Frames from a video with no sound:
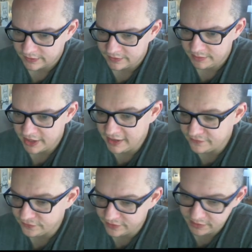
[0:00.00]
they'd be
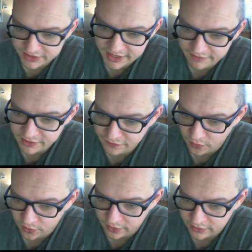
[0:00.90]

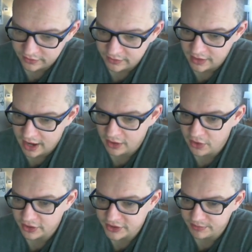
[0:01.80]
7-4. How
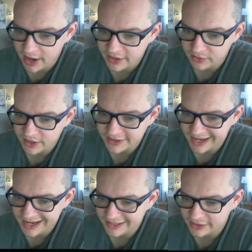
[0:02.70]
long till Biden arrested
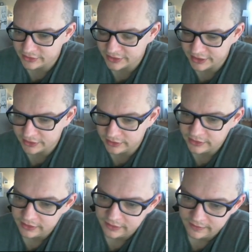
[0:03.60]
and Giggle Giggle?
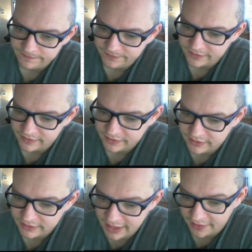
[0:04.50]

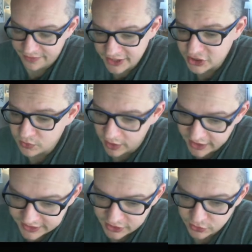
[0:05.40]
Yeah, this is where it
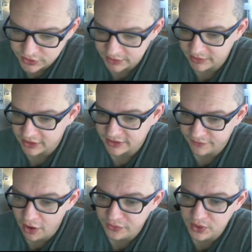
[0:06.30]
gets interesting because
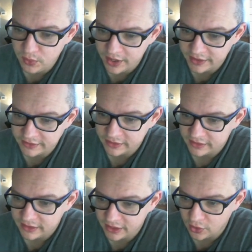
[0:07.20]
if all three win,
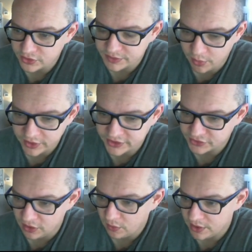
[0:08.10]
it goes to points
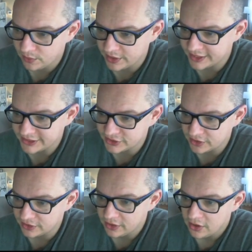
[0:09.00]
because they're all 1-1 against each
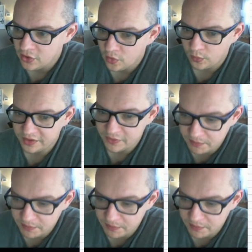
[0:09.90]
other, with